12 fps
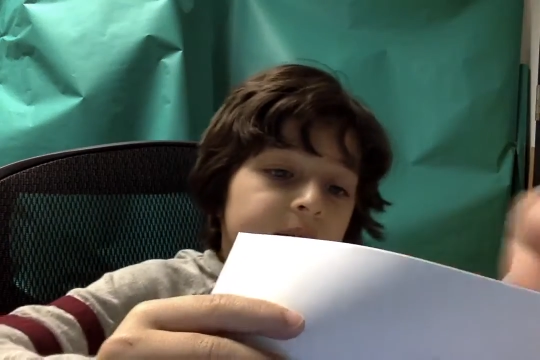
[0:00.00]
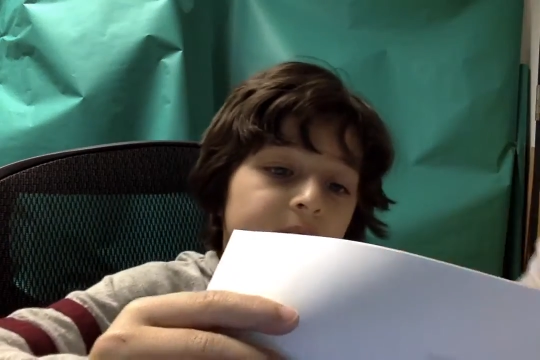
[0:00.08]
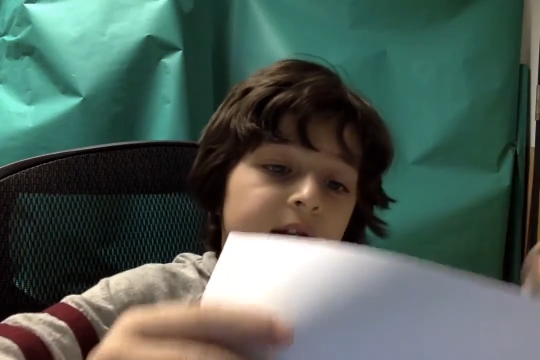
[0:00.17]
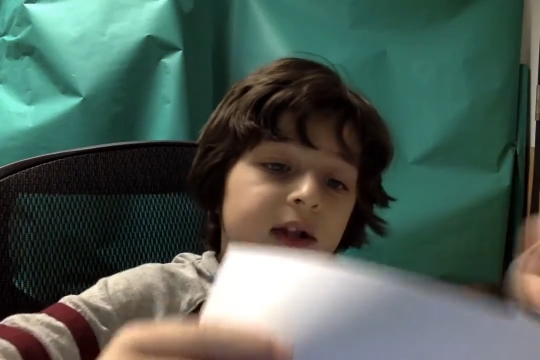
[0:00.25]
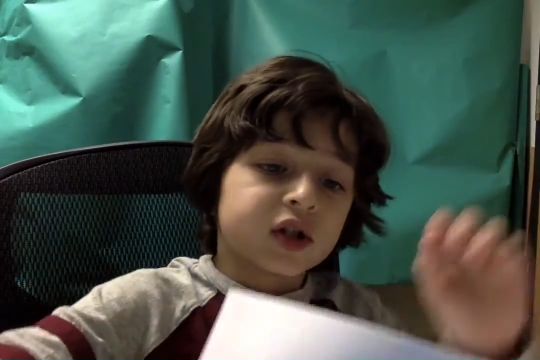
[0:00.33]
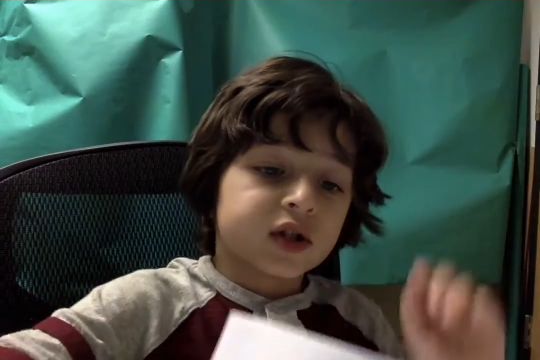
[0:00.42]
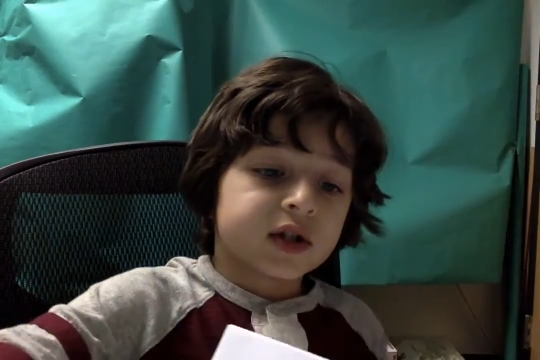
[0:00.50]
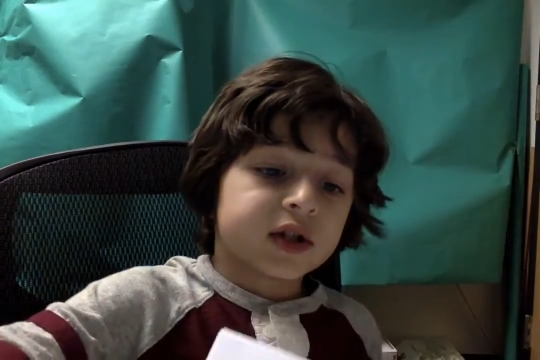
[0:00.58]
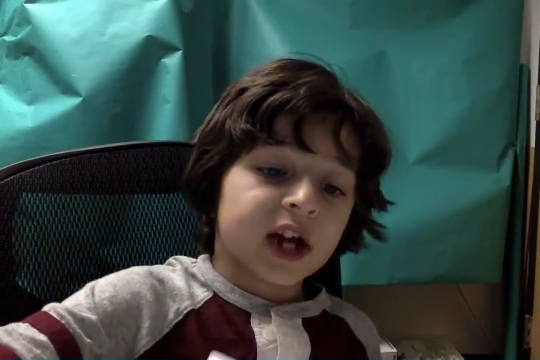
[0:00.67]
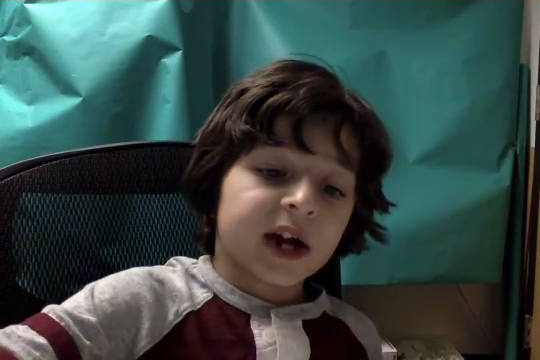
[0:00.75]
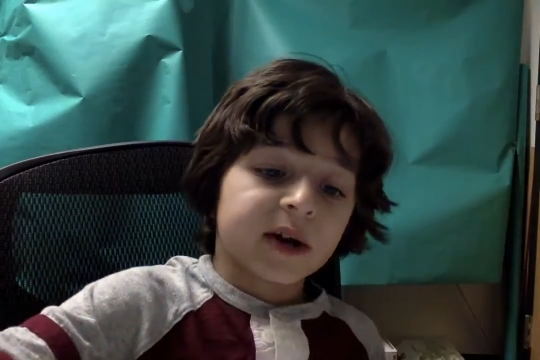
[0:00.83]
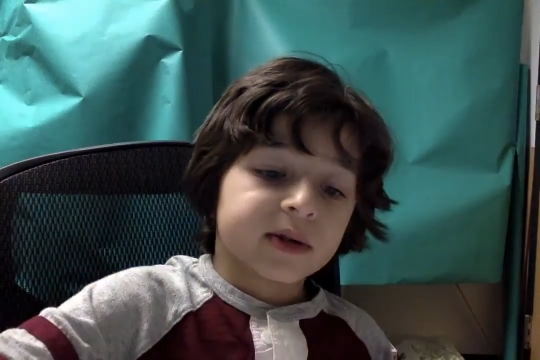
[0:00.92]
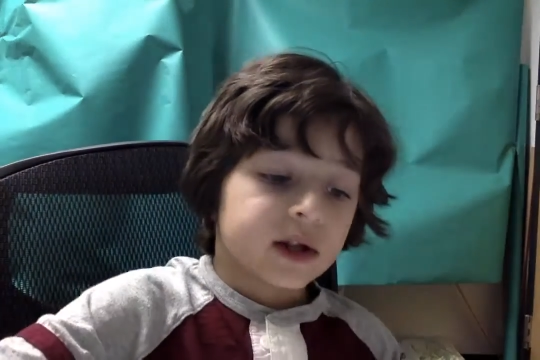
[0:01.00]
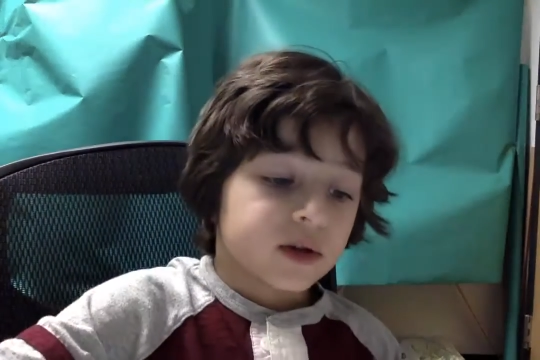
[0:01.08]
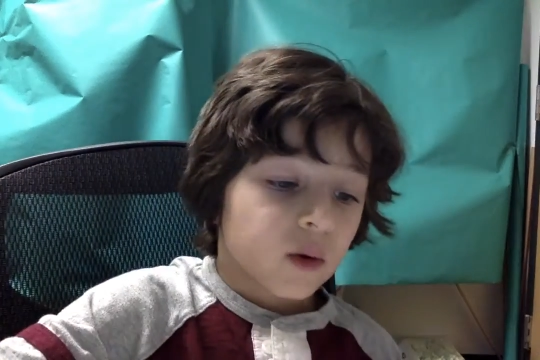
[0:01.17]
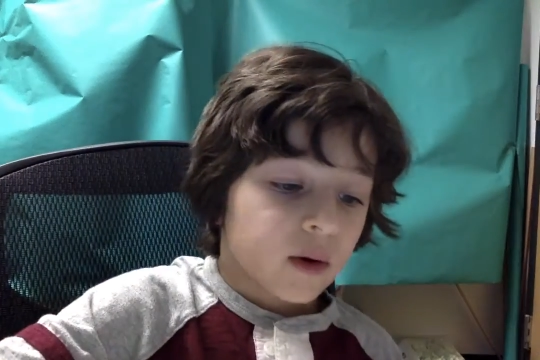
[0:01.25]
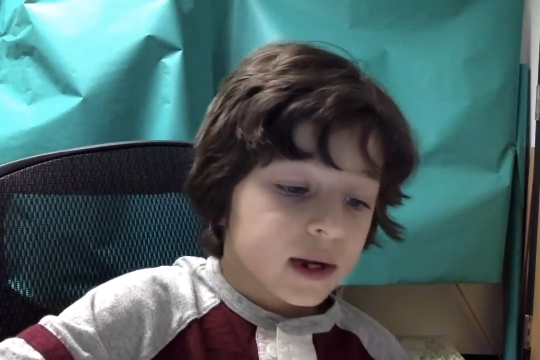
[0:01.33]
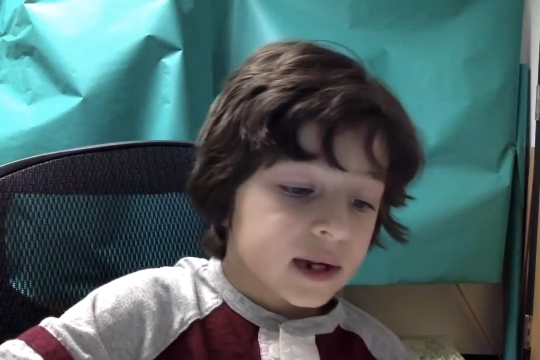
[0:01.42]
said Gerald,
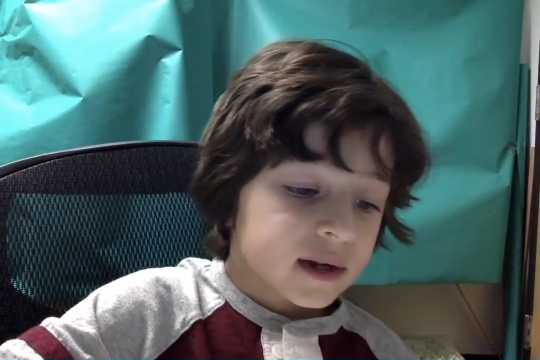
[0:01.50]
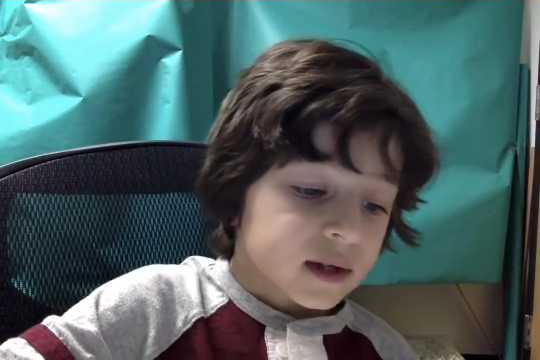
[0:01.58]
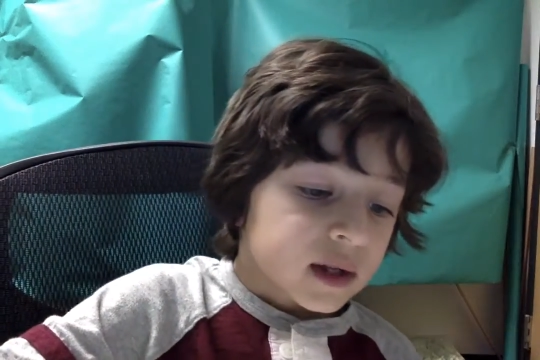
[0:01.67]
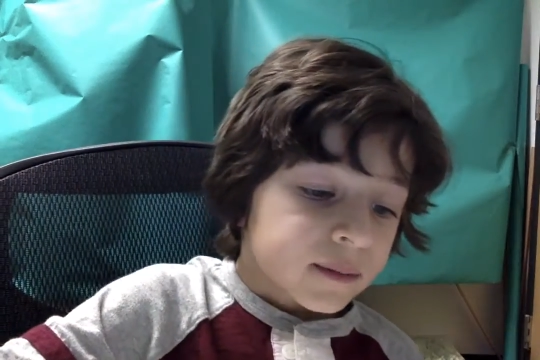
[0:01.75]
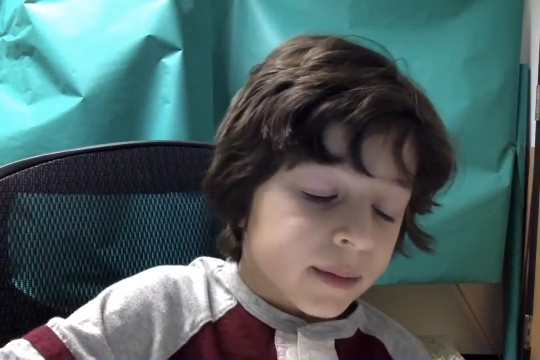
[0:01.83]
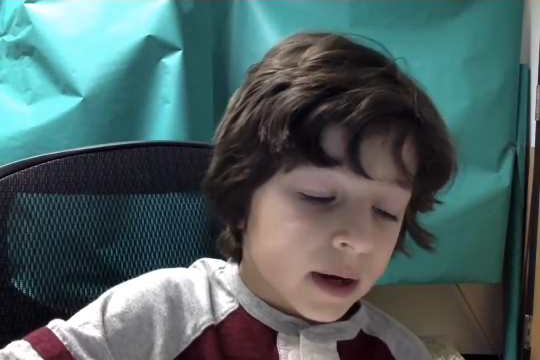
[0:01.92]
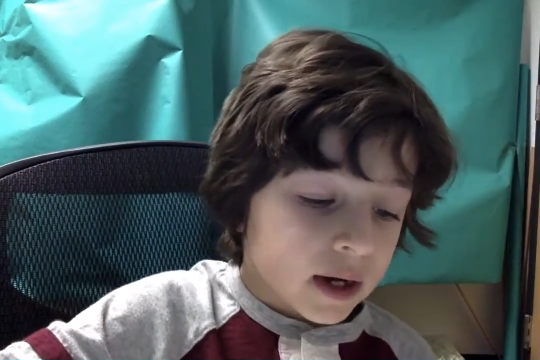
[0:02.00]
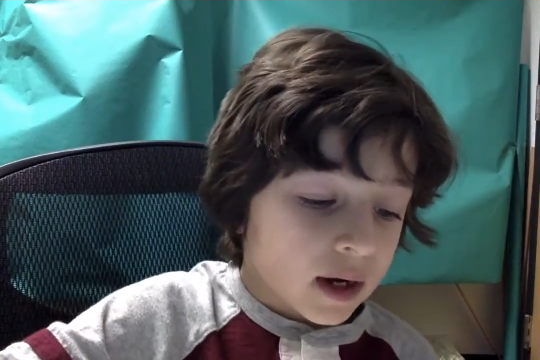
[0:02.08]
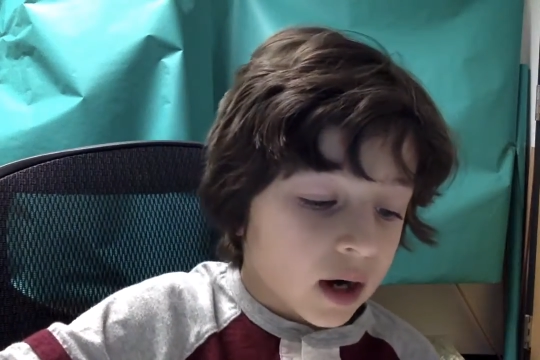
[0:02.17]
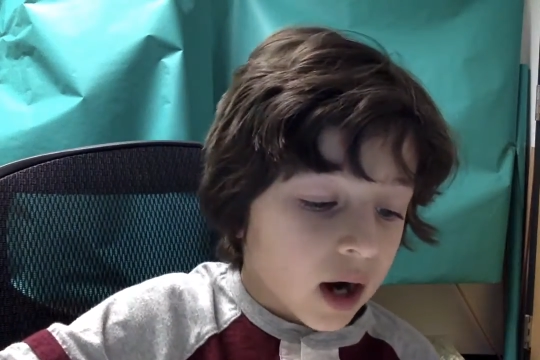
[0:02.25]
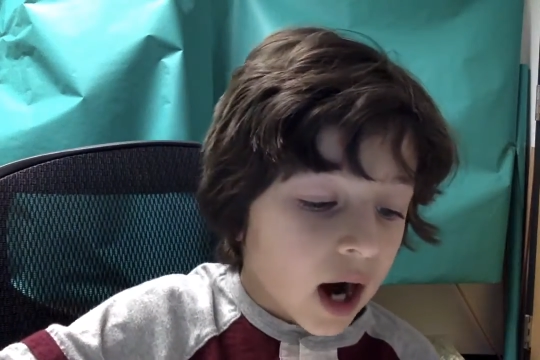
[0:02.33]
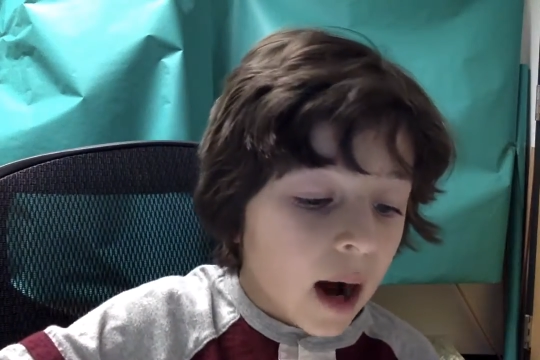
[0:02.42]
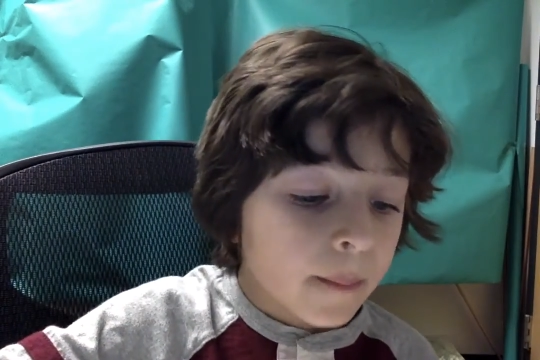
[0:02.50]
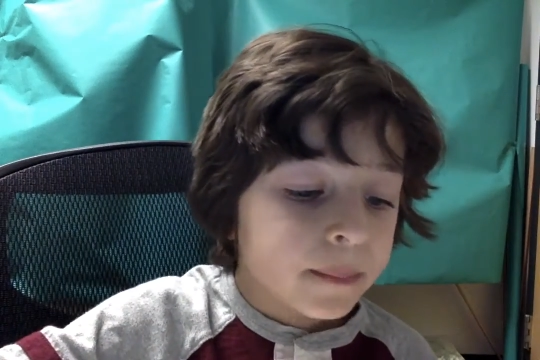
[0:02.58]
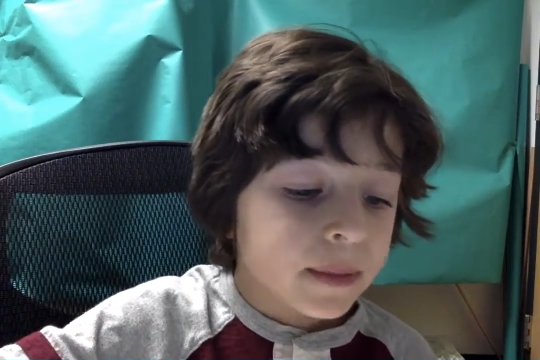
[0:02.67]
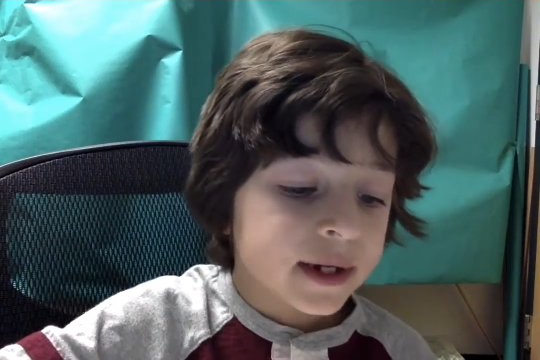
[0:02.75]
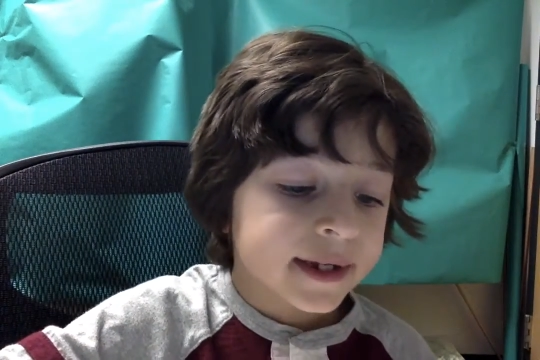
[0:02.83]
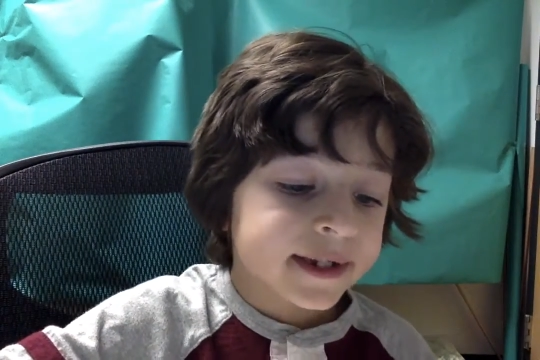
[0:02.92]
annoyed. "But up!"